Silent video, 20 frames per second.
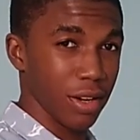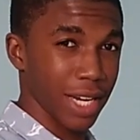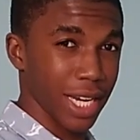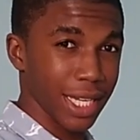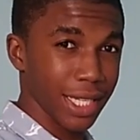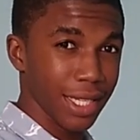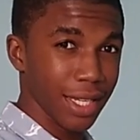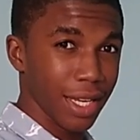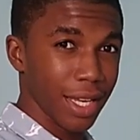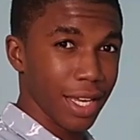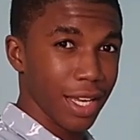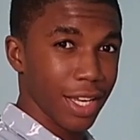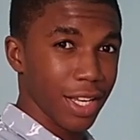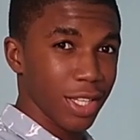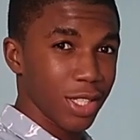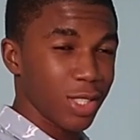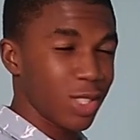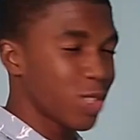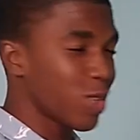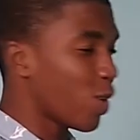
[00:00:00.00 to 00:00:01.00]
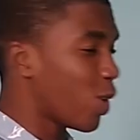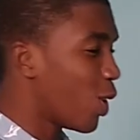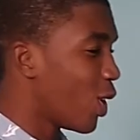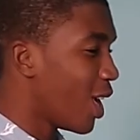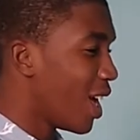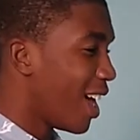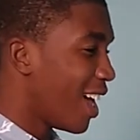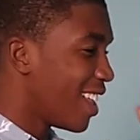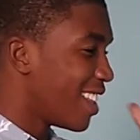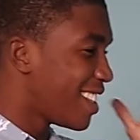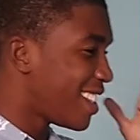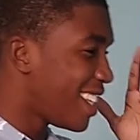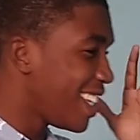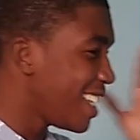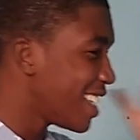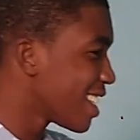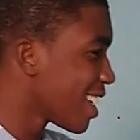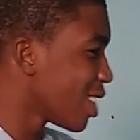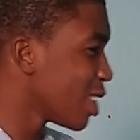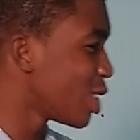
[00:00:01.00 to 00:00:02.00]
right? So
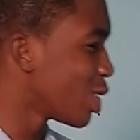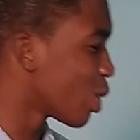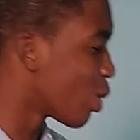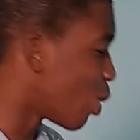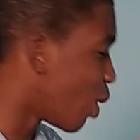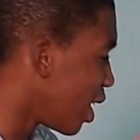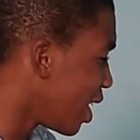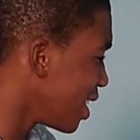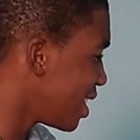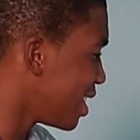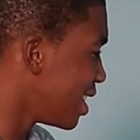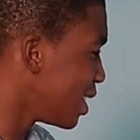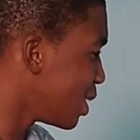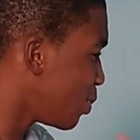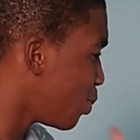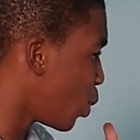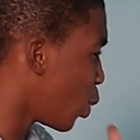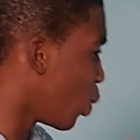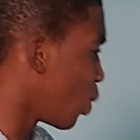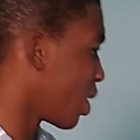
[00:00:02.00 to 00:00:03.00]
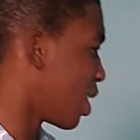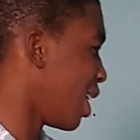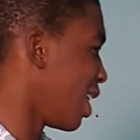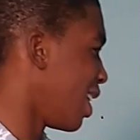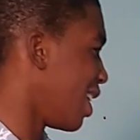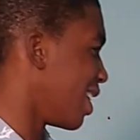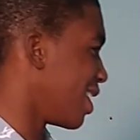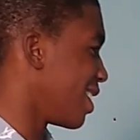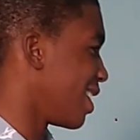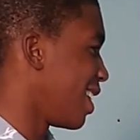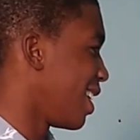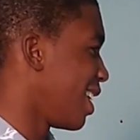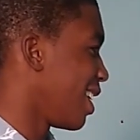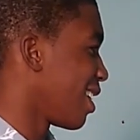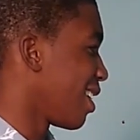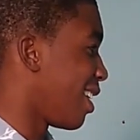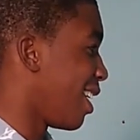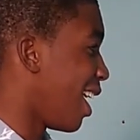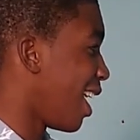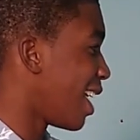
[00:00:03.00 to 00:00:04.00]
these are the qualities about God.
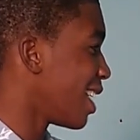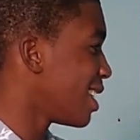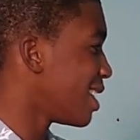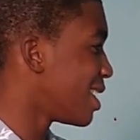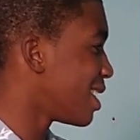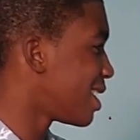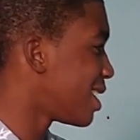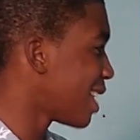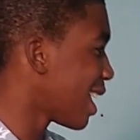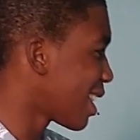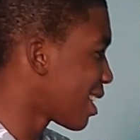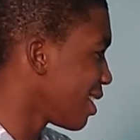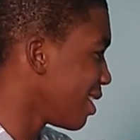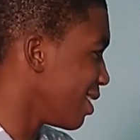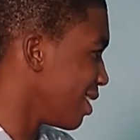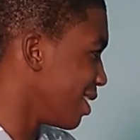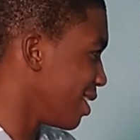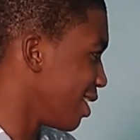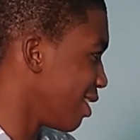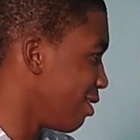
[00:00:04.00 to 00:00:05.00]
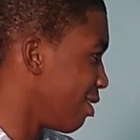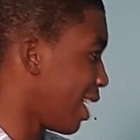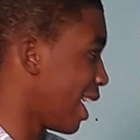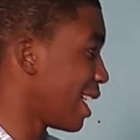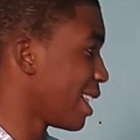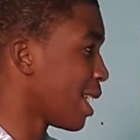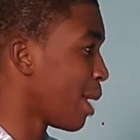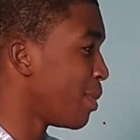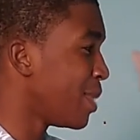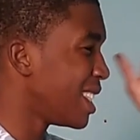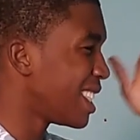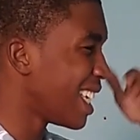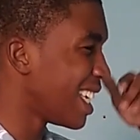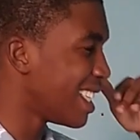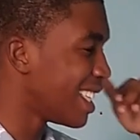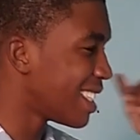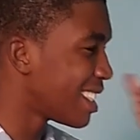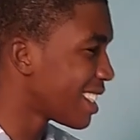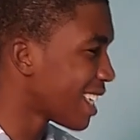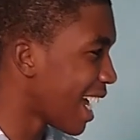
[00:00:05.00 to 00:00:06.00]
God is settled, right? That means
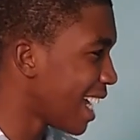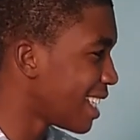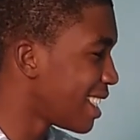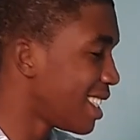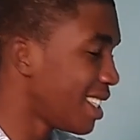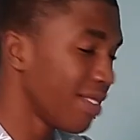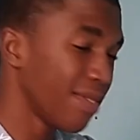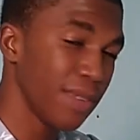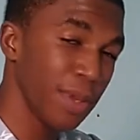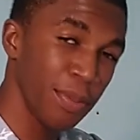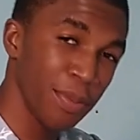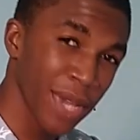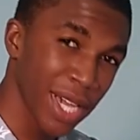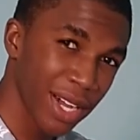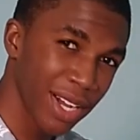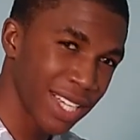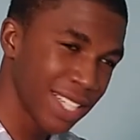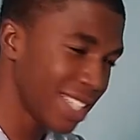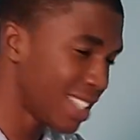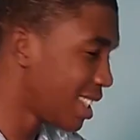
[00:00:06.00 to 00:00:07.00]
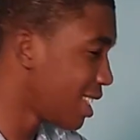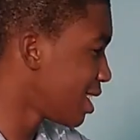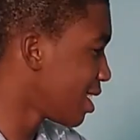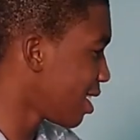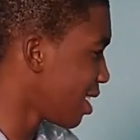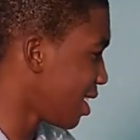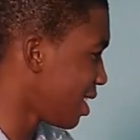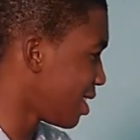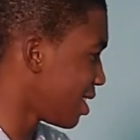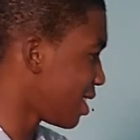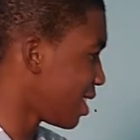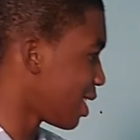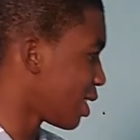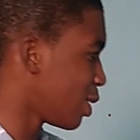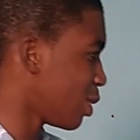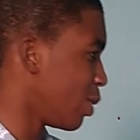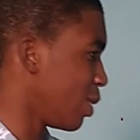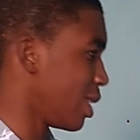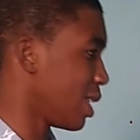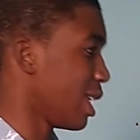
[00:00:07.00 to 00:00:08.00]
saying decisive. He make a decision and he
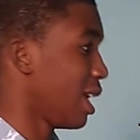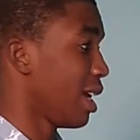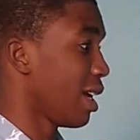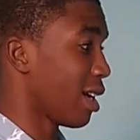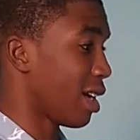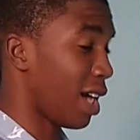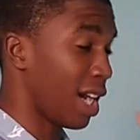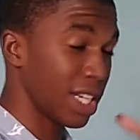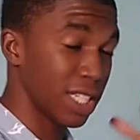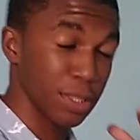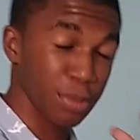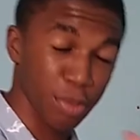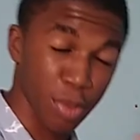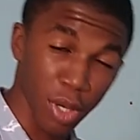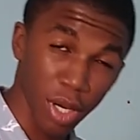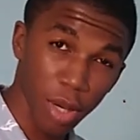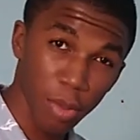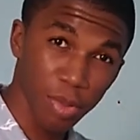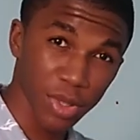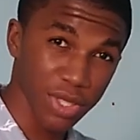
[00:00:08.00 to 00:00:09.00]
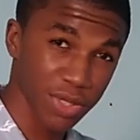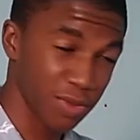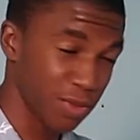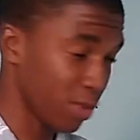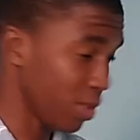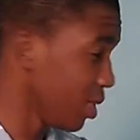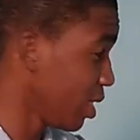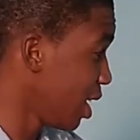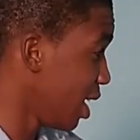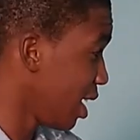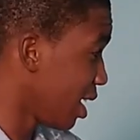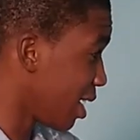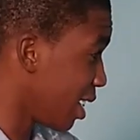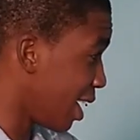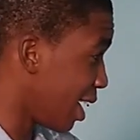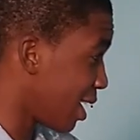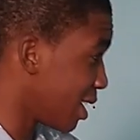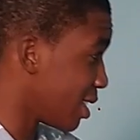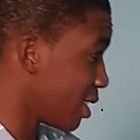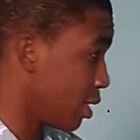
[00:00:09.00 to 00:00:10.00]
stick to it. God is purposeful.
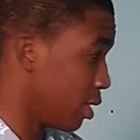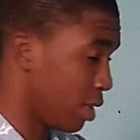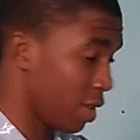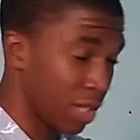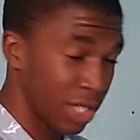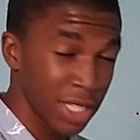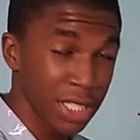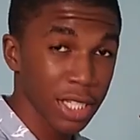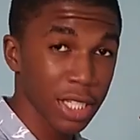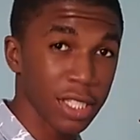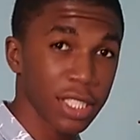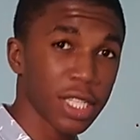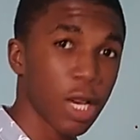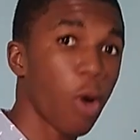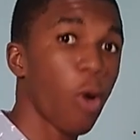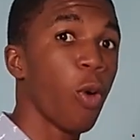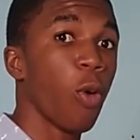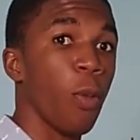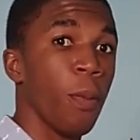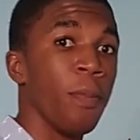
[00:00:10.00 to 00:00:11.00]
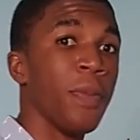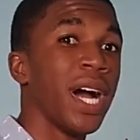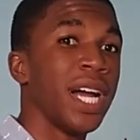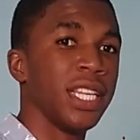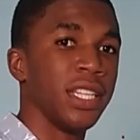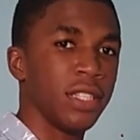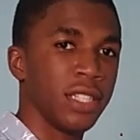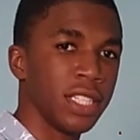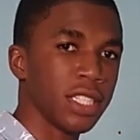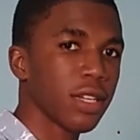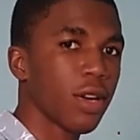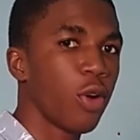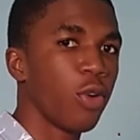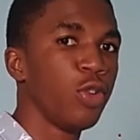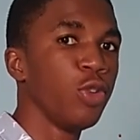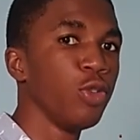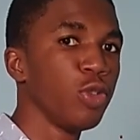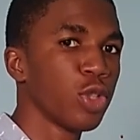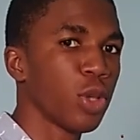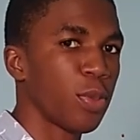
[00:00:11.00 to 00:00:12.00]
God, this is how man, this is how
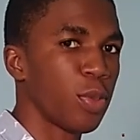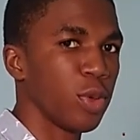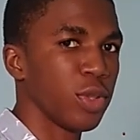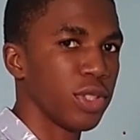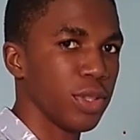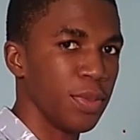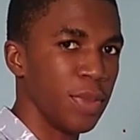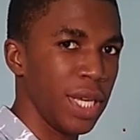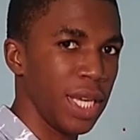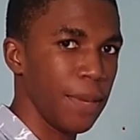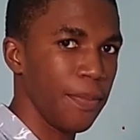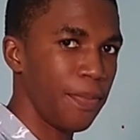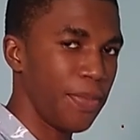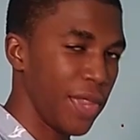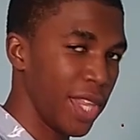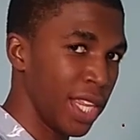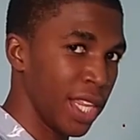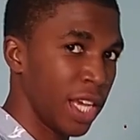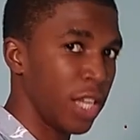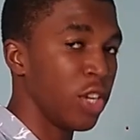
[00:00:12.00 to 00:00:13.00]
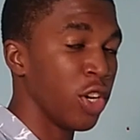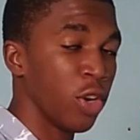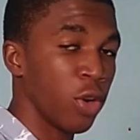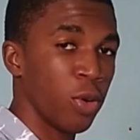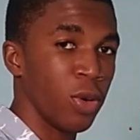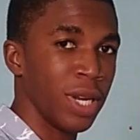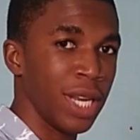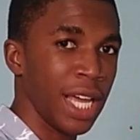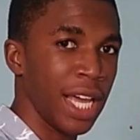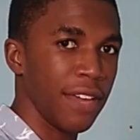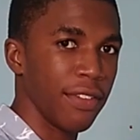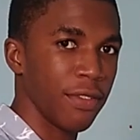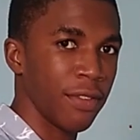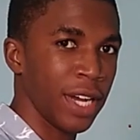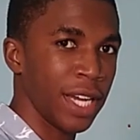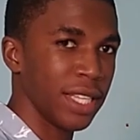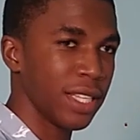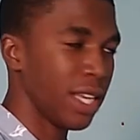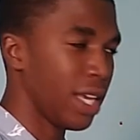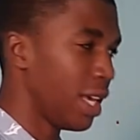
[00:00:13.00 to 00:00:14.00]
you're supposed to be in your own life,
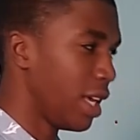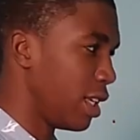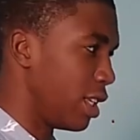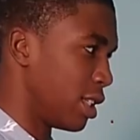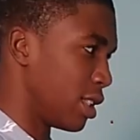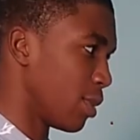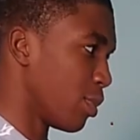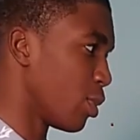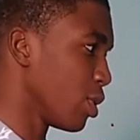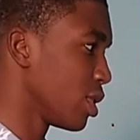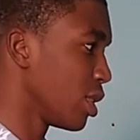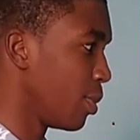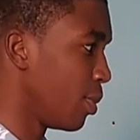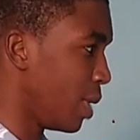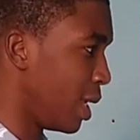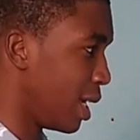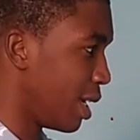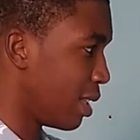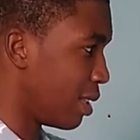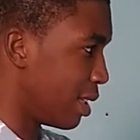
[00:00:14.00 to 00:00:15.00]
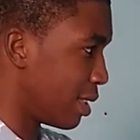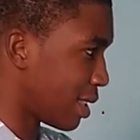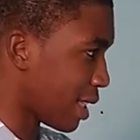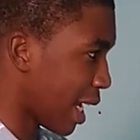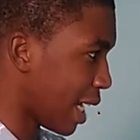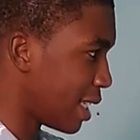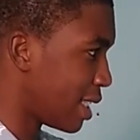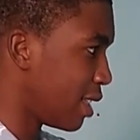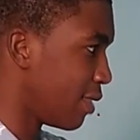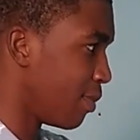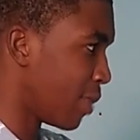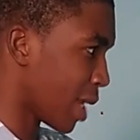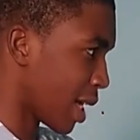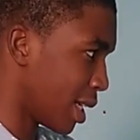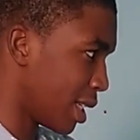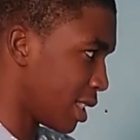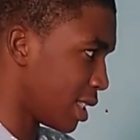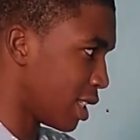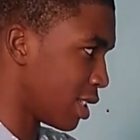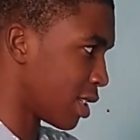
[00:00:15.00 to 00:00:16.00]
right? You're supposed to be decisive, make
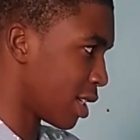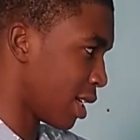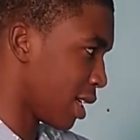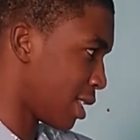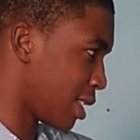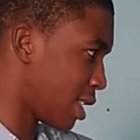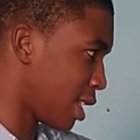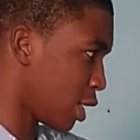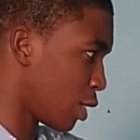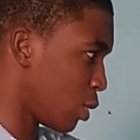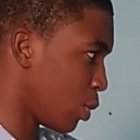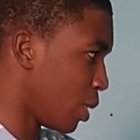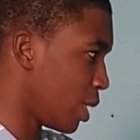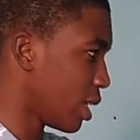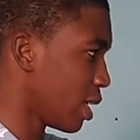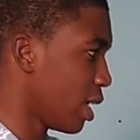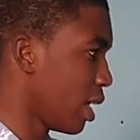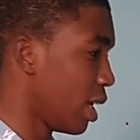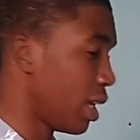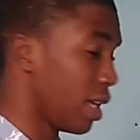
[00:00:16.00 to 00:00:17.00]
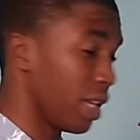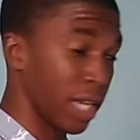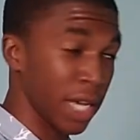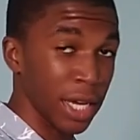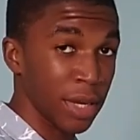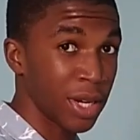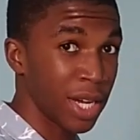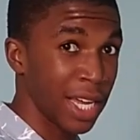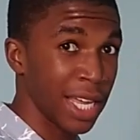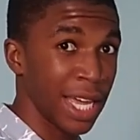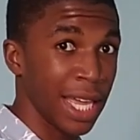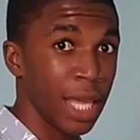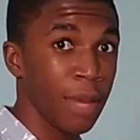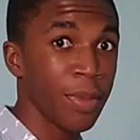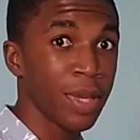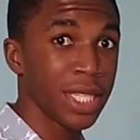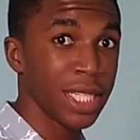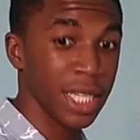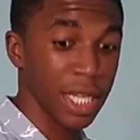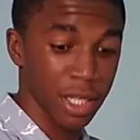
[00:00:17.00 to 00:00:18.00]
a decision and stick to it. Yeah, you
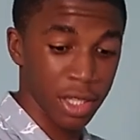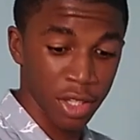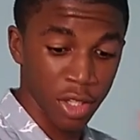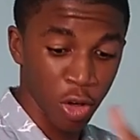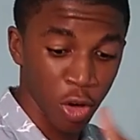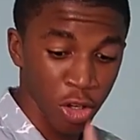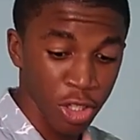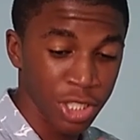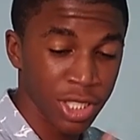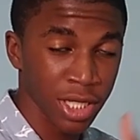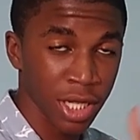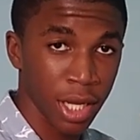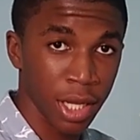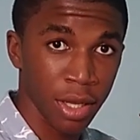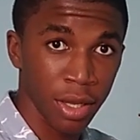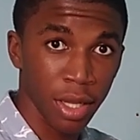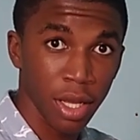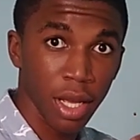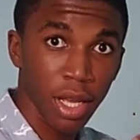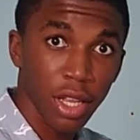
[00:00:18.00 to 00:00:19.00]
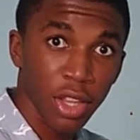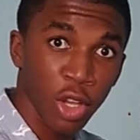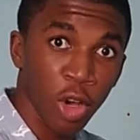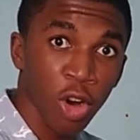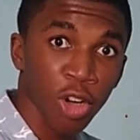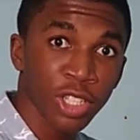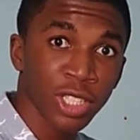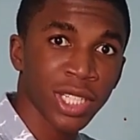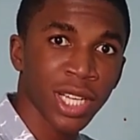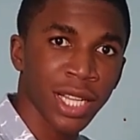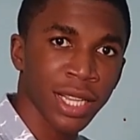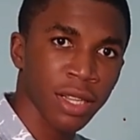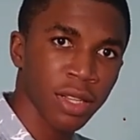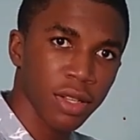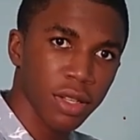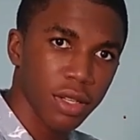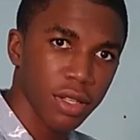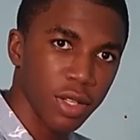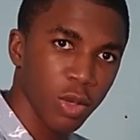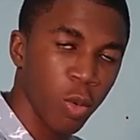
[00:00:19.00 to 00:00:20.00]
imitate the original
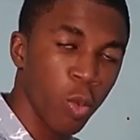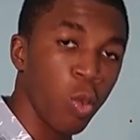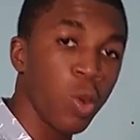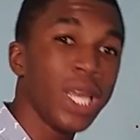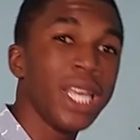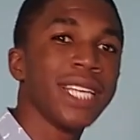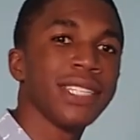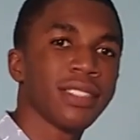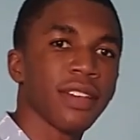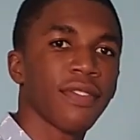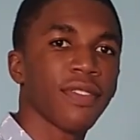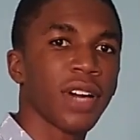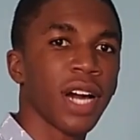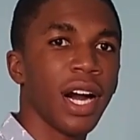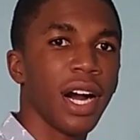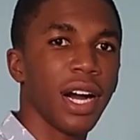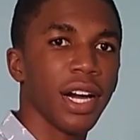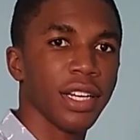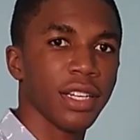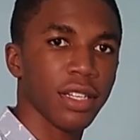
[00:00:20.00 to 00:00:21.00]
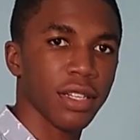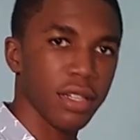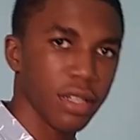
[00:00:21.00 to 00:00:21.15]
ways of God.